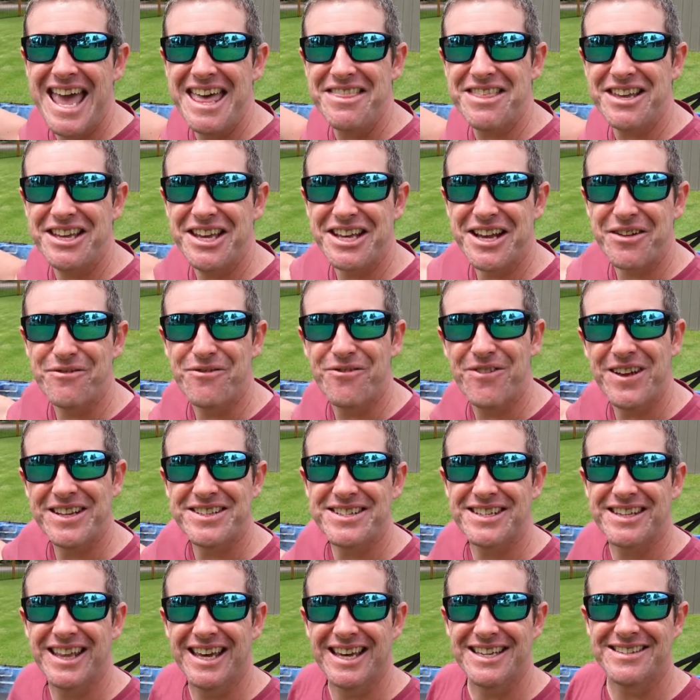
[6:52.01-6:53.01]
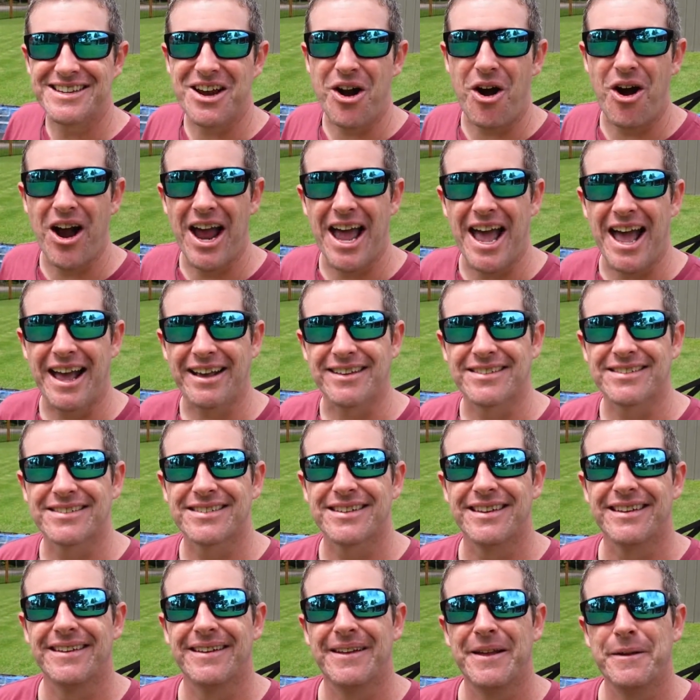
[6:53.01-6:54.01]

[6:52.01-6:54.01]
that you can fit to these kayaks.